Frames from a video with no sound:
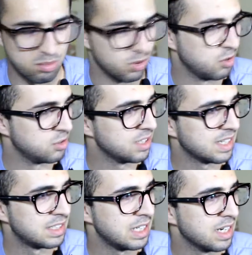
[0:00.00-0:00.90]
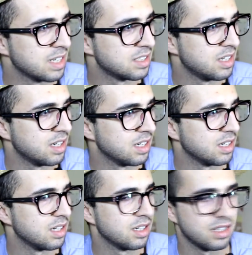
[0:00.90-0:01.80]
Bro, did you see that chick last night?
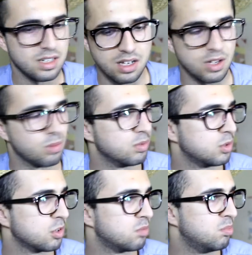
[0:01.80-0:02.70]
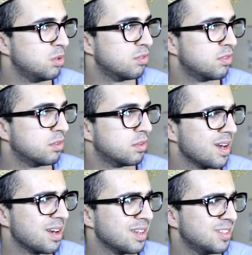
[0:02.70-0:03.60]
Damn, she was beautiful.
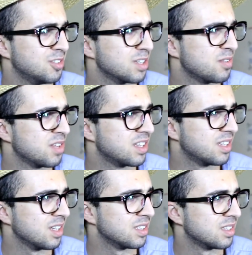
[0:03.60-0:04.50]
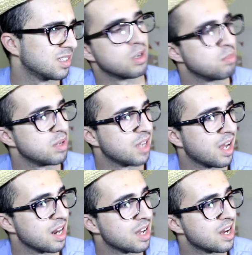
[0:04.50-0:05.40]
And did you study for that test? It's gonna be hella